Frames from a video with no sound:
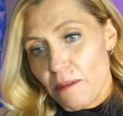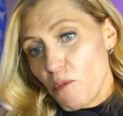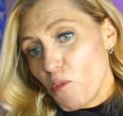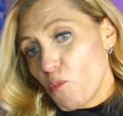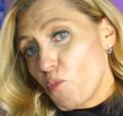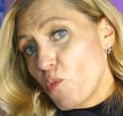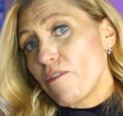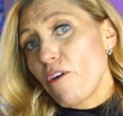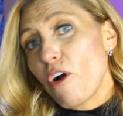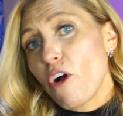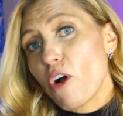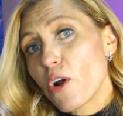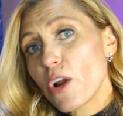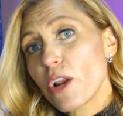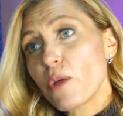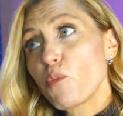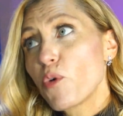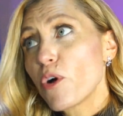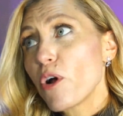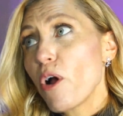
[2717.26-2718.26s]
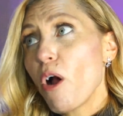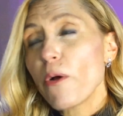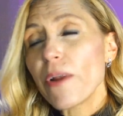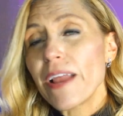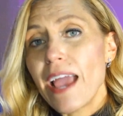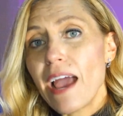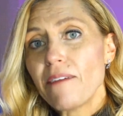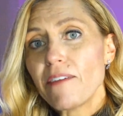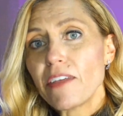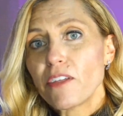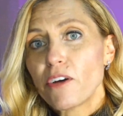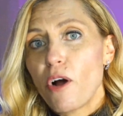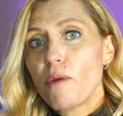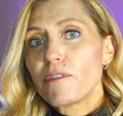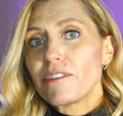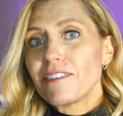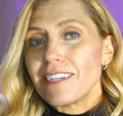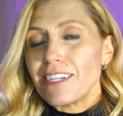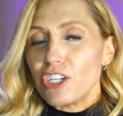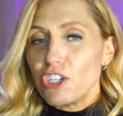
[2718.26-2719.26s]
we're already having the
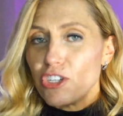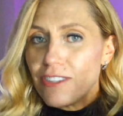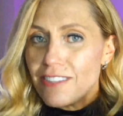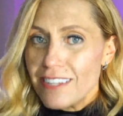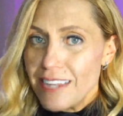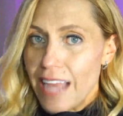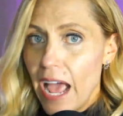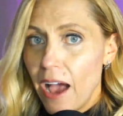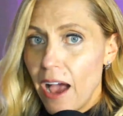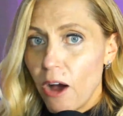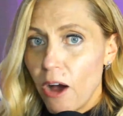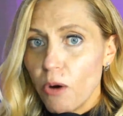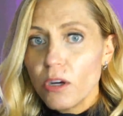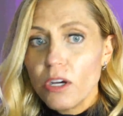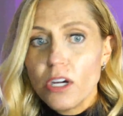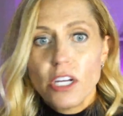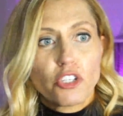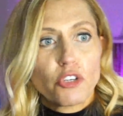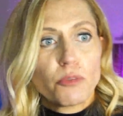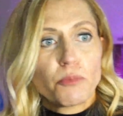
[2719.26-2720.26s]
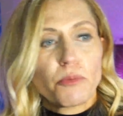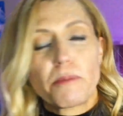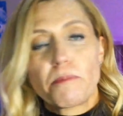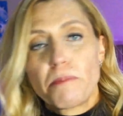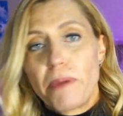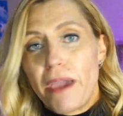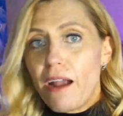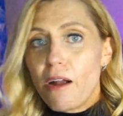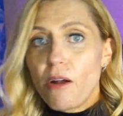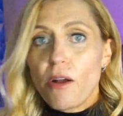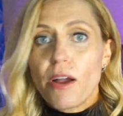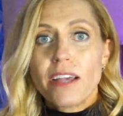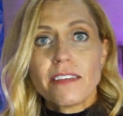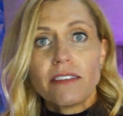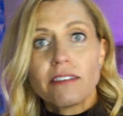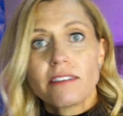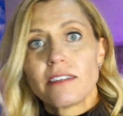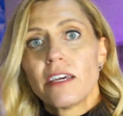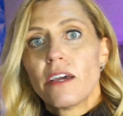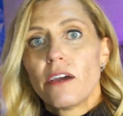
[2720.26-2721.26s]
conversations now to prepare
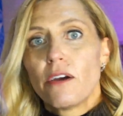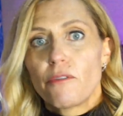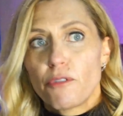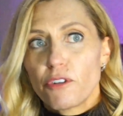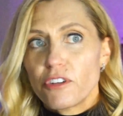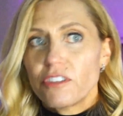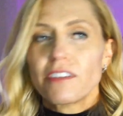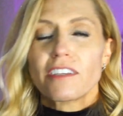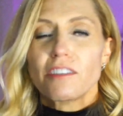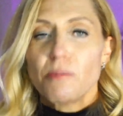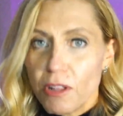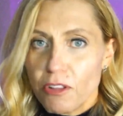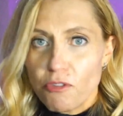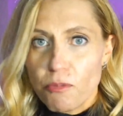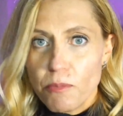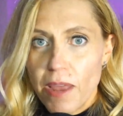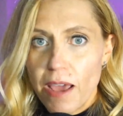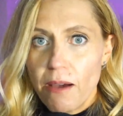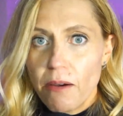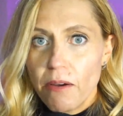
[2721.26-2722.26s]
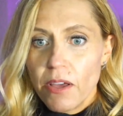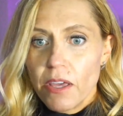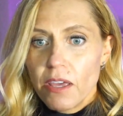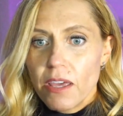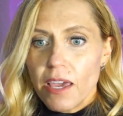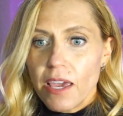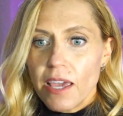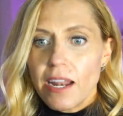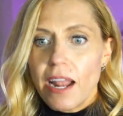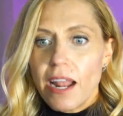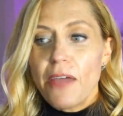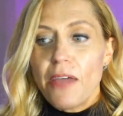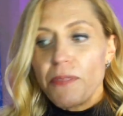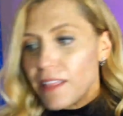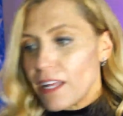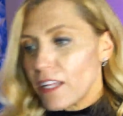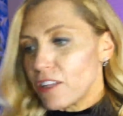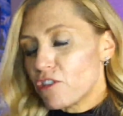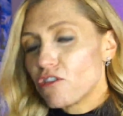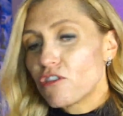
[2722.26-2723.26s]
us for 6 months from now. And I think
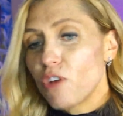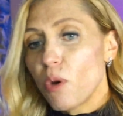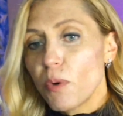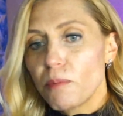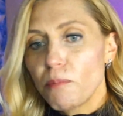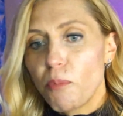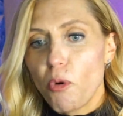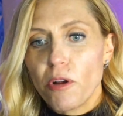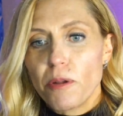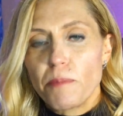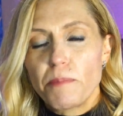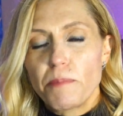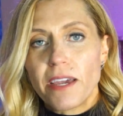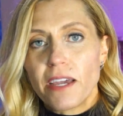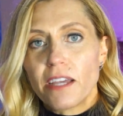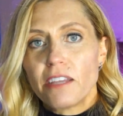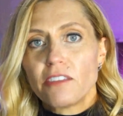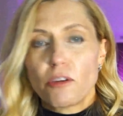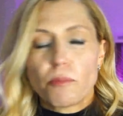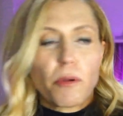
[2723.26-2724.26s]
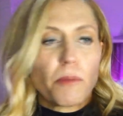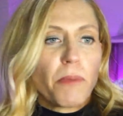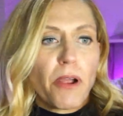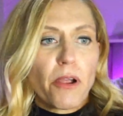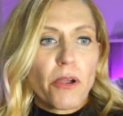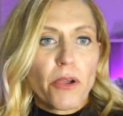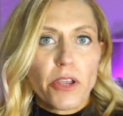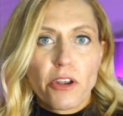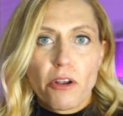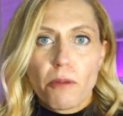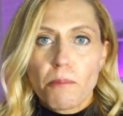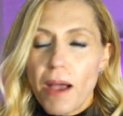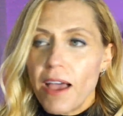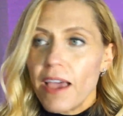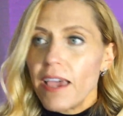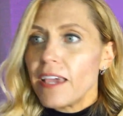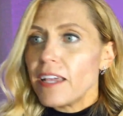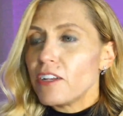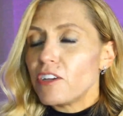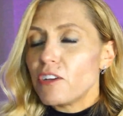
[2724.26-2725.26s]
that's so important because you're preparing your
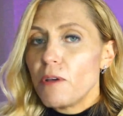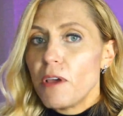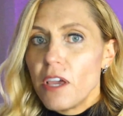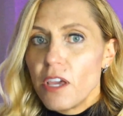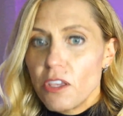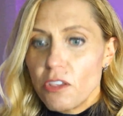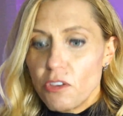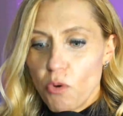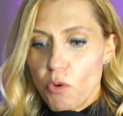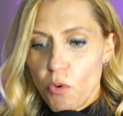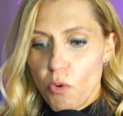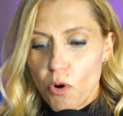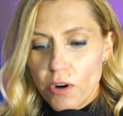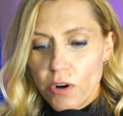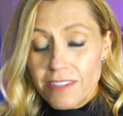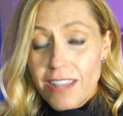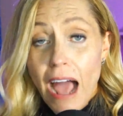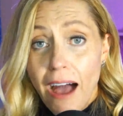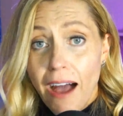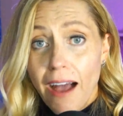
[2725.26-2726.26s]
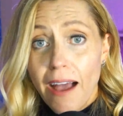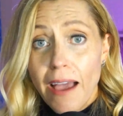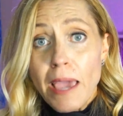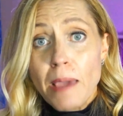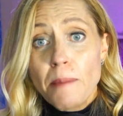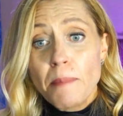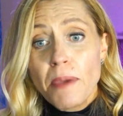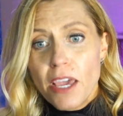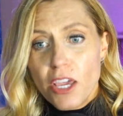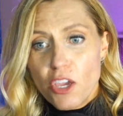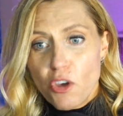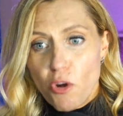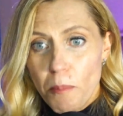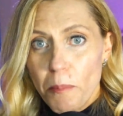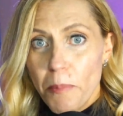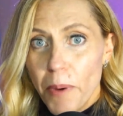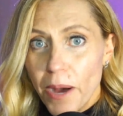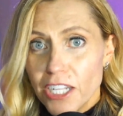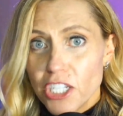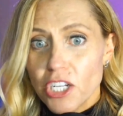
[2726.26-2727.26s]
mind, your time, your
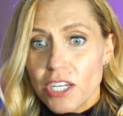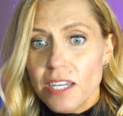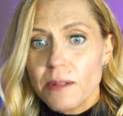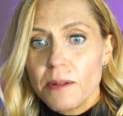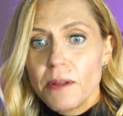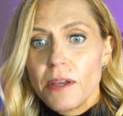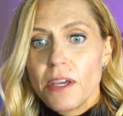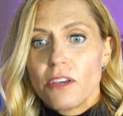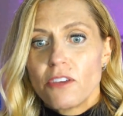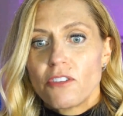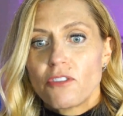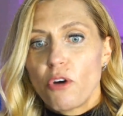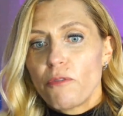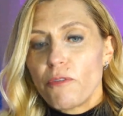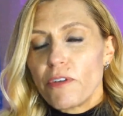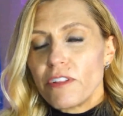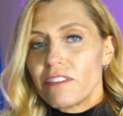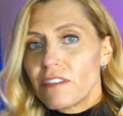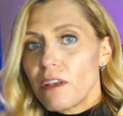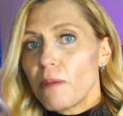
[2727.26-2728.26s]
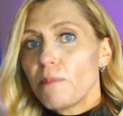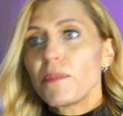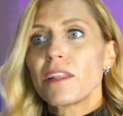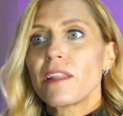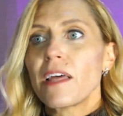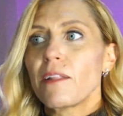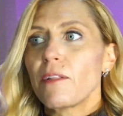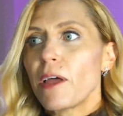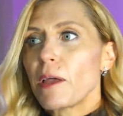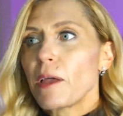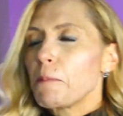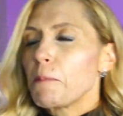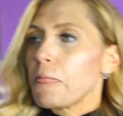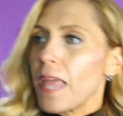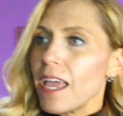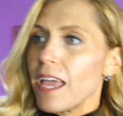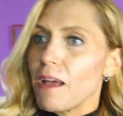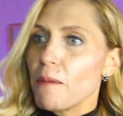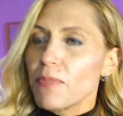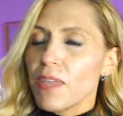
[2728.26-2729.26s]
budget. So if it's something that like,
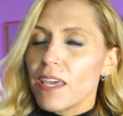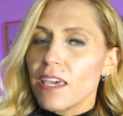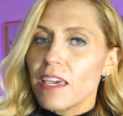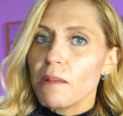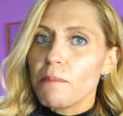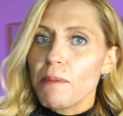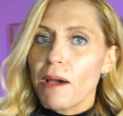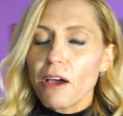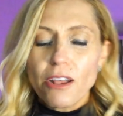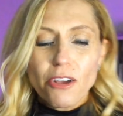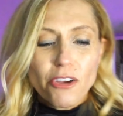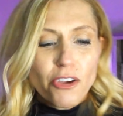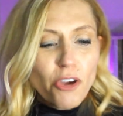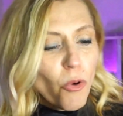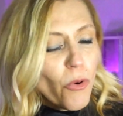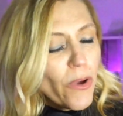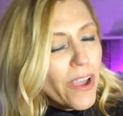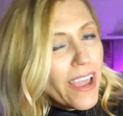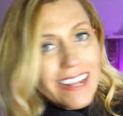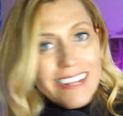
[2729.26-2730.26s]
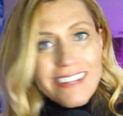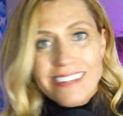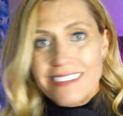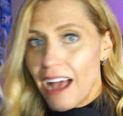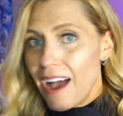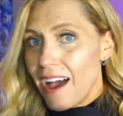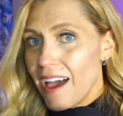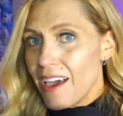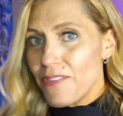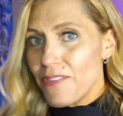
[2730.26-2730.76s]
hey, I'm thinking about it, go ahead and dive